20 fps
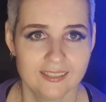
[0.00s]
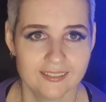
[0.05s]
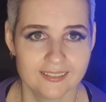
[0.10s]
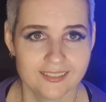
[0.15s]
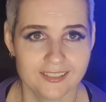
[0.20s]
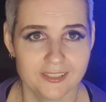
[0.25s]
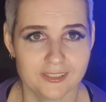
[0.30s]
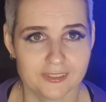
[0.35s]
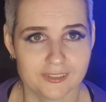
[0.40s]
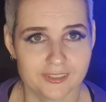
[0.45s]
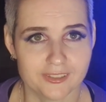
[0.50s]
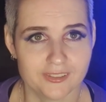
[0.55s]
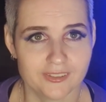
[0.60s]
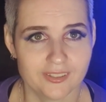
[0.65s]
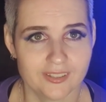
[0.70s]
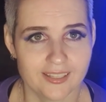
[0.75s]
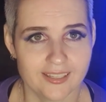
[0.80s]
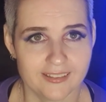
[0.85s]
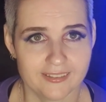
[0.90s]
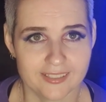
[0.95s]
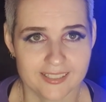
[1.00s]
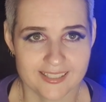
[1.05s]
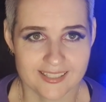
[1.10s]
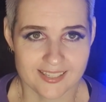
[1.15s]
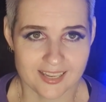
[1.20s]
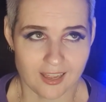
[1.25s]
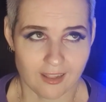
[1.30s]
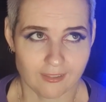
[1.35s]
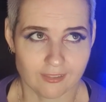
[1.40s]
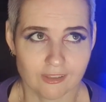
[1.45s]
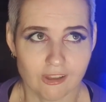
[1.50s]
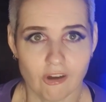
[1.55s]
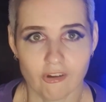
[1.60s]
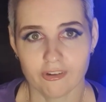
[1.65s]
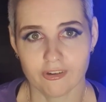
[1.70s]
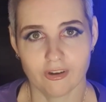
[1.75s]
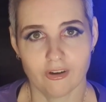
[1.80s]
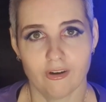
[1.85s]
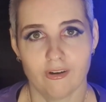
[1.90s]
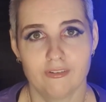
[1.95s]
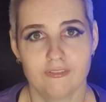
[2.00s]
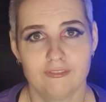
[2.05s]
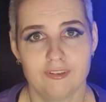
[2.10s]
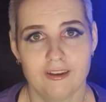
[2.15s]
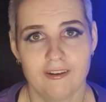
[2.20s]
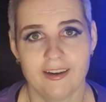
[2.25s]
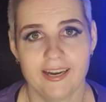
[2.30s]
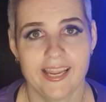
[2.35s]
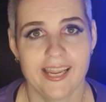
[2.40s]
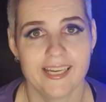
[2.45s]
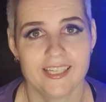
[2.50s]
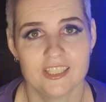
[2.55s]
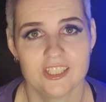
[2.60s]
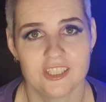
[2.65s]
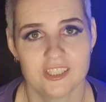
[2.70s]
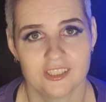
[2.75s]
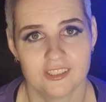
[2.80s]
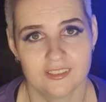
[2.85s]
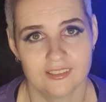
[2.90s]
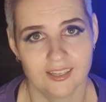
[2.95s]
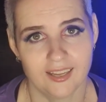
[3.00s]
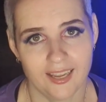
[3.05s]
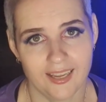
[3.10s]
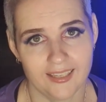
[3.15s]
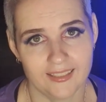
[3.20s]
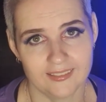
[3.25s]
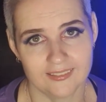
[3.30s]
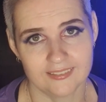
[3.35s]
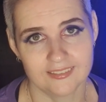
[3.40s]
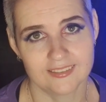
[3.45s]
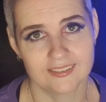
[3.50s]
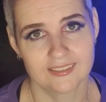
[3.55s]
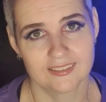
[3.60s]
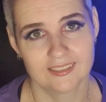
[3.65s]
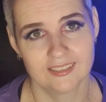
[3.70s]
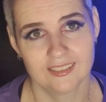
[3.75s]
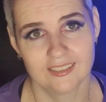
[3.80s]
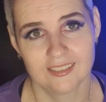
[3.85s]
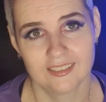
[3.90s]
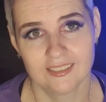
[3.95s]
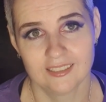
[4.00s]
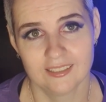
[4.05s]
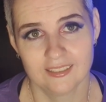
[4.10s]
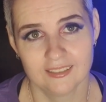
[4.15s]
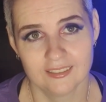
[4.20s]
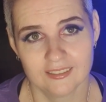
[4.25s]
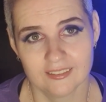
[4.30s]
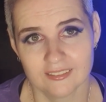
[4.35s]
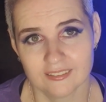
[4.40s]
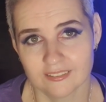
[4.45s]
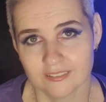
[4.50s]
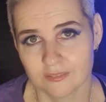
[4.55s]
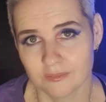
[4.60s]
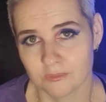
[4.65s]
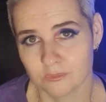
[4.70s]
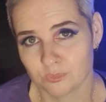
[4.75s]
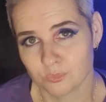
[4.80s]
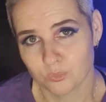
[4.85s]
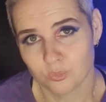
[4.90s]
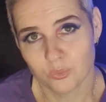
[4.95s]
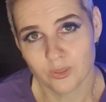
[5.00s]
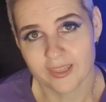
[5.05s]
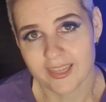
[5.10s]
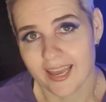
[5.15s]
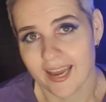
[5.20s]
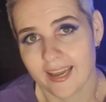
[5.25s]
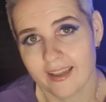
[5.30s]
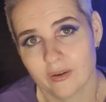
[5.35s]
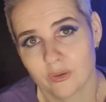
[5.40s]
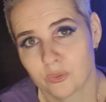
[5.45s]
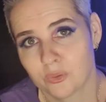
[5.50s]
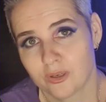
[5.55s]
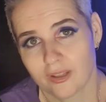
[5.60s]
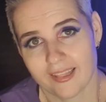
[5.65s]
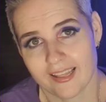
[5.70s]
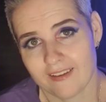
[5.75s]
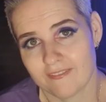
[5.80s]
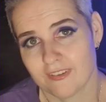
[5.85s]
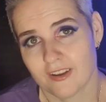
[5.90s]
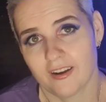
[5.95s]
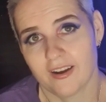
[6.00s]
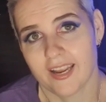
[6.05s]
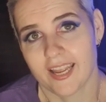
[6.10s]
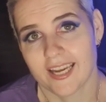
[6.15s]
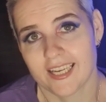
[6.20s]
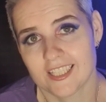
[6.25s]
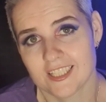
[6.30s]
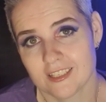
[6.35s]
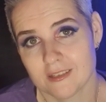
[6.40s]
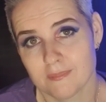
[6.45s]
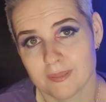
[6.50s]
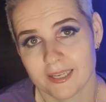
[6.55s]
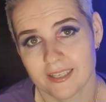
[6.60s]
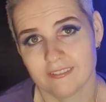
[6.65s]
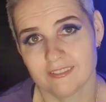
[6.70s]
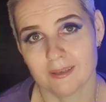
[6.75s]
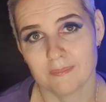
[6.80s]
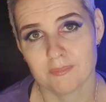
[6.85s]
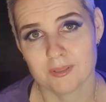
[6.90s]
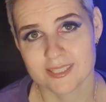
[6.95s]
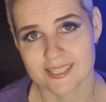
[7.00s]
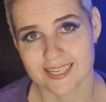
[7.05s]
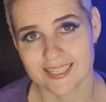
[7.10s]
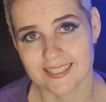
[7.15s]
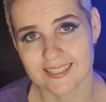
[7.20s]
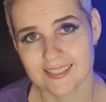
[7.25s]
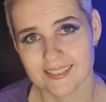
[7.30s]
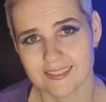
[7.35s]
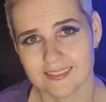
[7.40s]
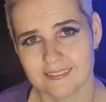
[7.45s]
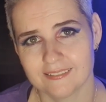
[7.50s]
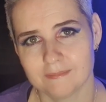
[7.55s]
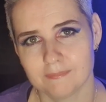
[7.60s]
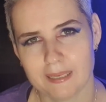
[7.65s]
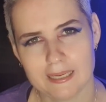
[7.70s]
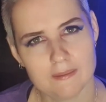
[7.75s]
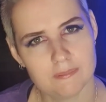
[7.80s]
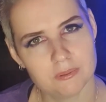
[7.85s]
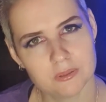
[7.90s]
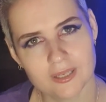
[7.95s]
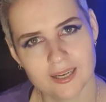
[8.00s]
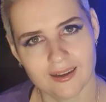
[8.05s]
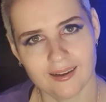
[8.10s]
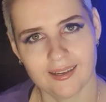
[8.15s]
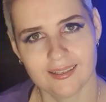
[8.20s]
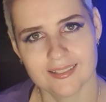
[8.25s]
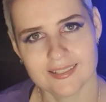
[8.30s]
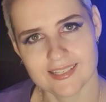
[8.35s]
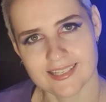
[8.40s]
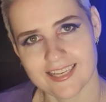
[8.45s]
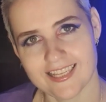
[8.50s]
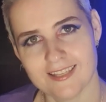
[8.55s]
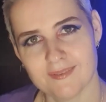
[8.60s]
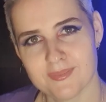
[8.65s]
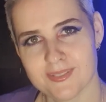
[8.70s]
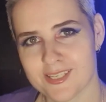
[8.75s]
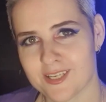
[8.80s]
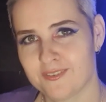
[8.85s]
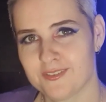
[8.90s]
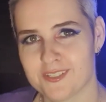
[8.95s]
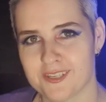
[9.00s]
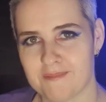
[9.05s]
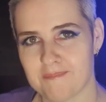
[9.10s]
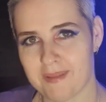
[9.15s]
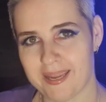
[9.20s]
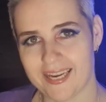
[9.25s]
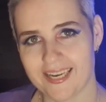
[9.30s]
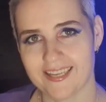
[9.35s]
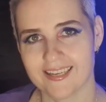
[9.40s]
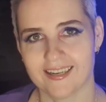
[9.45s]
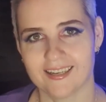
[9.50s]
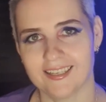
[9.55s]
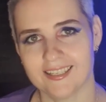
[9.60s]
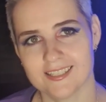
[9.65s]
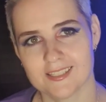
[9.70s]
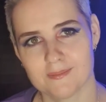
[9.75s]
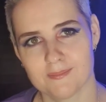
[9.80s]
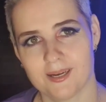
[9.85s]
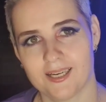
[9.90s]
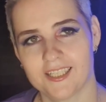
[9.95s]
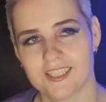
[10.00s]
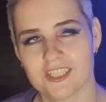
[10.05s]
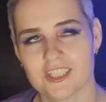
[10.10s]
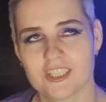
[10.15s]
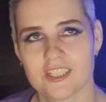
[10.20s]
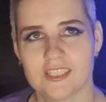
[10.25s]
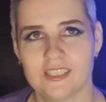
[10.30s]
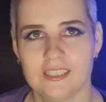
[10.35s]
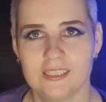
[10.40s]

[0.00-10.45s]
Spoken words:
You know, there is a lot of variation, and without all of that variation being represented, people can't see themselves in media as much.